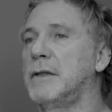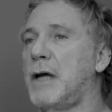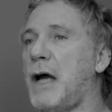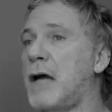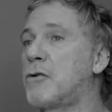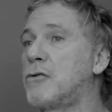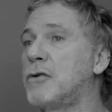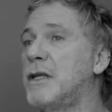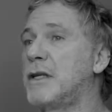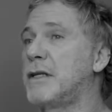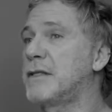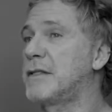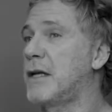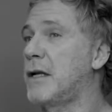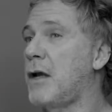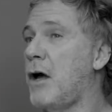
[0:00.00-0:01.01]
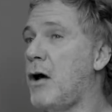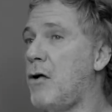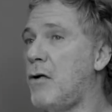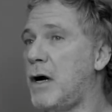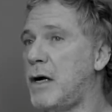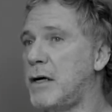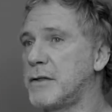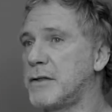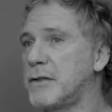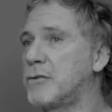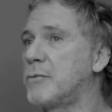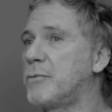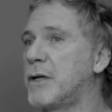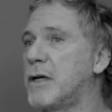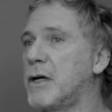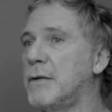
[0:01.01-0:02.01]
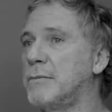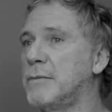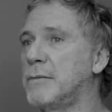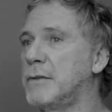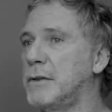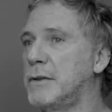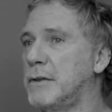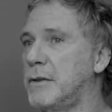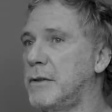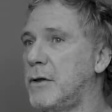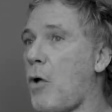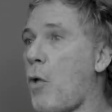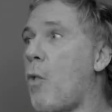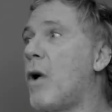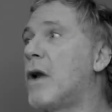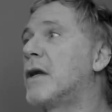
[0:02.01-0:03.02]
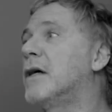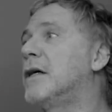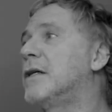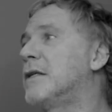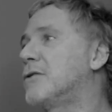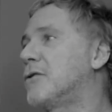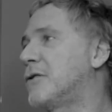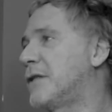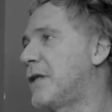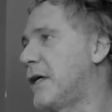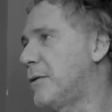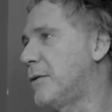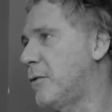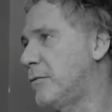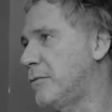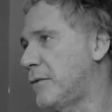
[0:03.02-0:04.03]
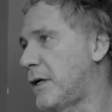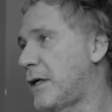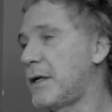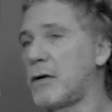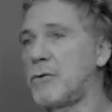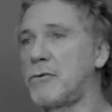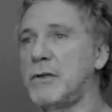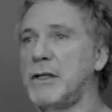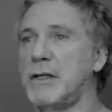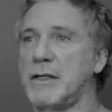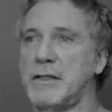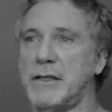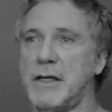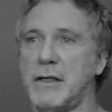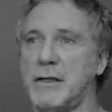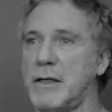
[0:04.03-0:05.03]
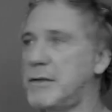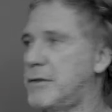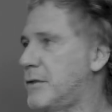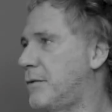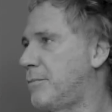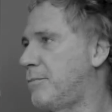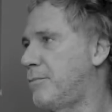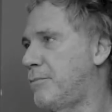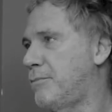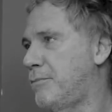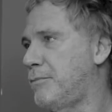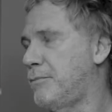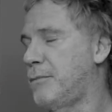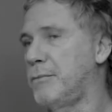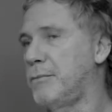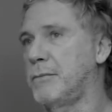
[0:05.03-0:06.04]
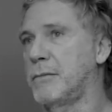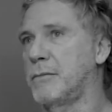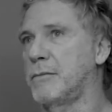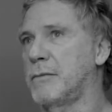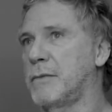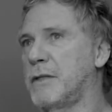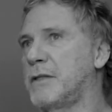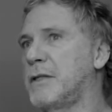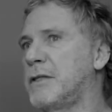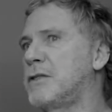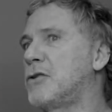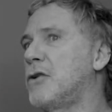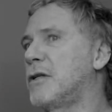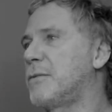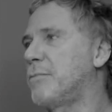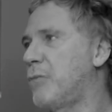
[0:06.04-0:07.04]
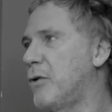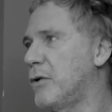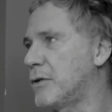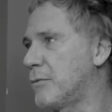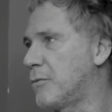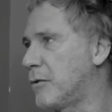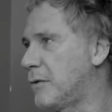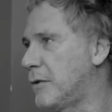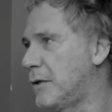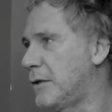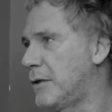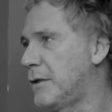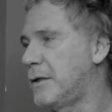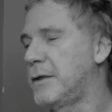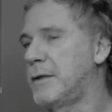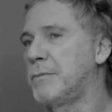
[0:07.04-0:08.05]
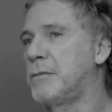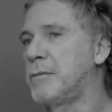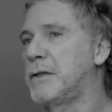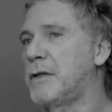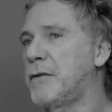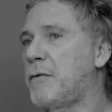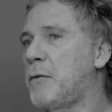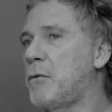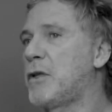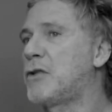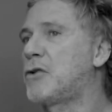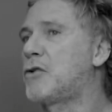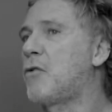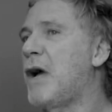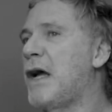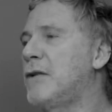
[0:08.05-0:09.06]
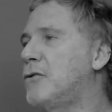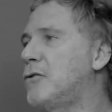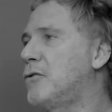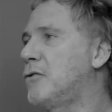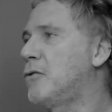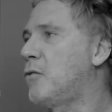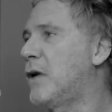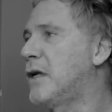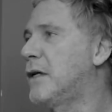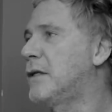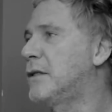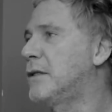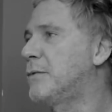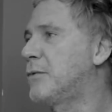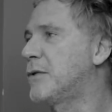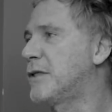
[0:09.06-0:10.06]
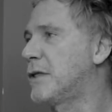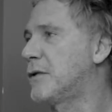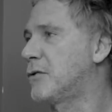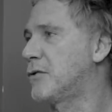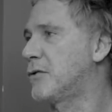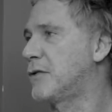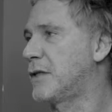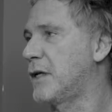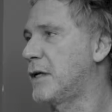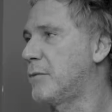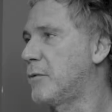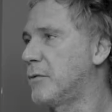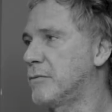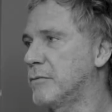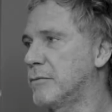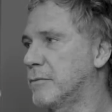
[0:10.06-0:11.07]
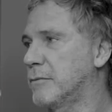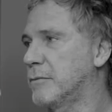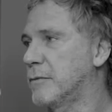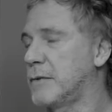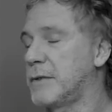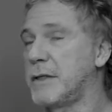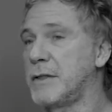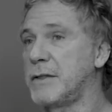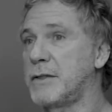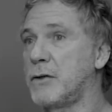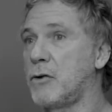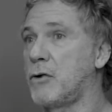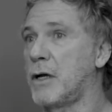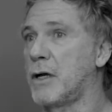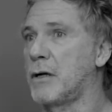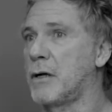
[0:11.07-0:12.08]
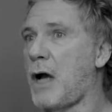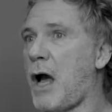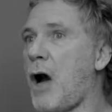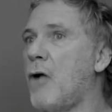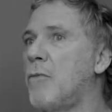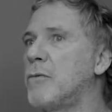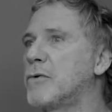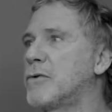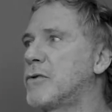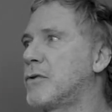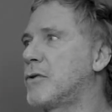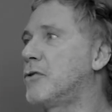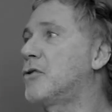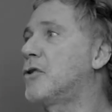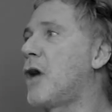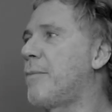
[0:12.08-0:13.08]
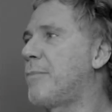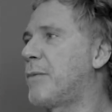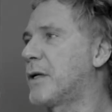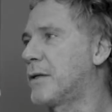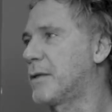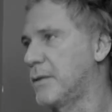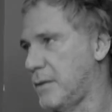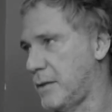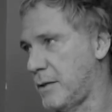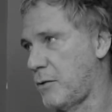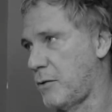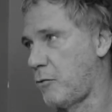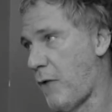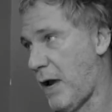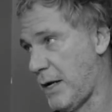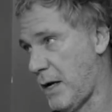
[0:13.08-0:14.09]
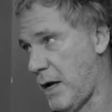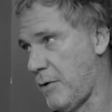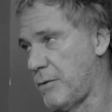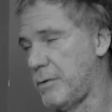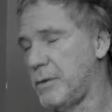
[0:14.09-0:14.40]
I could understand how hard it is to become 100 sustainable, and I could understand that it's not impossible. But if we try to do 100% sustainable, this almost utopic right now.